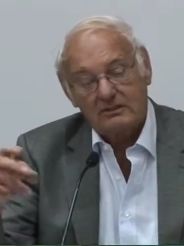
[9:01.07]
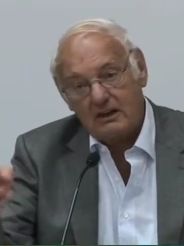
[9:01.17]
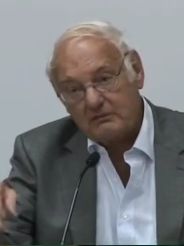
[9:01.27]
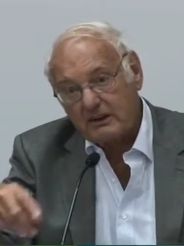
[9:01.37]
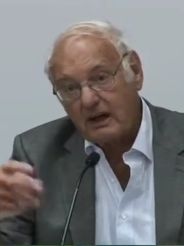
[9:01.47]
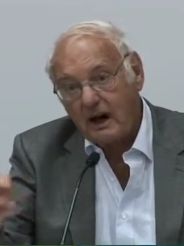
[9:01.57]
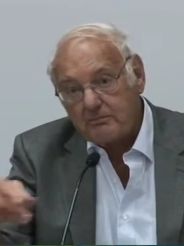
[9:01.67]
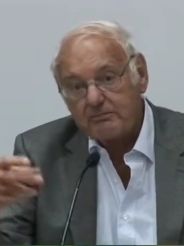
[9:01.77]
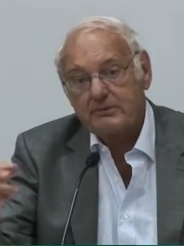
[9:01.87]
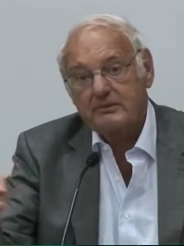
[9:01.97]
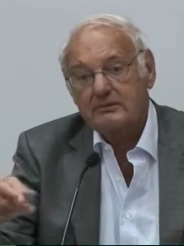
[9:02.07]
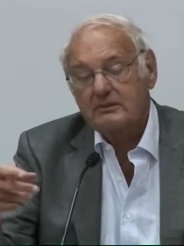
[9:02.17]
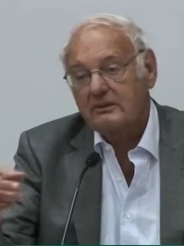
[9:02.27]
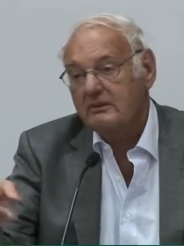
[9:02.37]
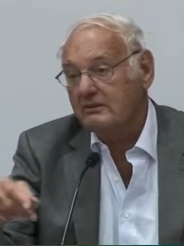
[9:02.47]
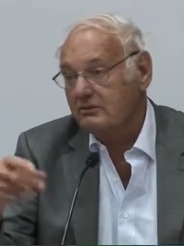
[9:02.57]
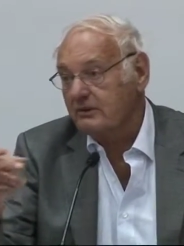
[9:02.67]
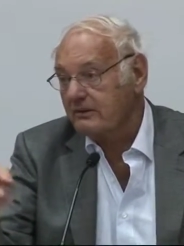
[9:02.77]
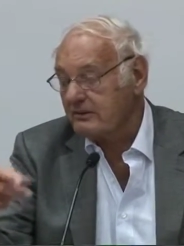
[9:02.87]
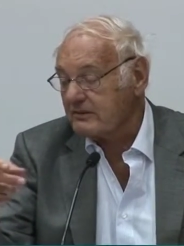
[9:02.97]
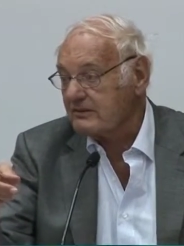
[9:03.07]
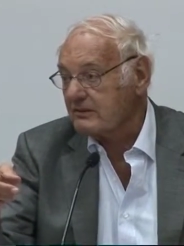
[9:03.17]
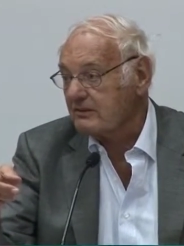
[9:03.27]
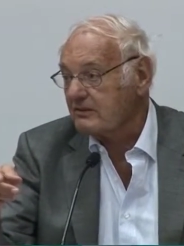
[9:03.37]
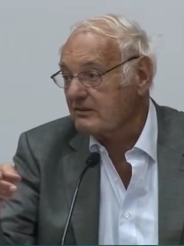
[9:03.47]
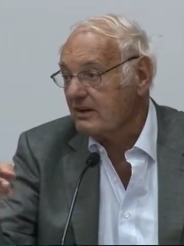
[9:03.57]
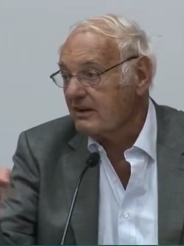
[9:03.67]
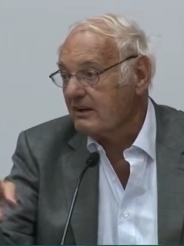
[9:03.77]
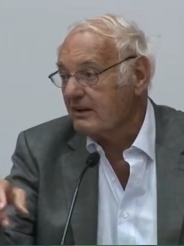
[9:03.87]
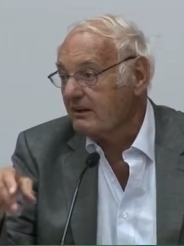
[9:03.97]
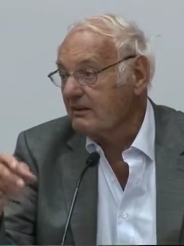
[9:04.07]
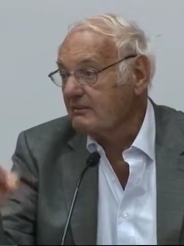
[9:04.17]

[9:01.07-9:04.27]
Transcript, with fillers: coming up into existence uh,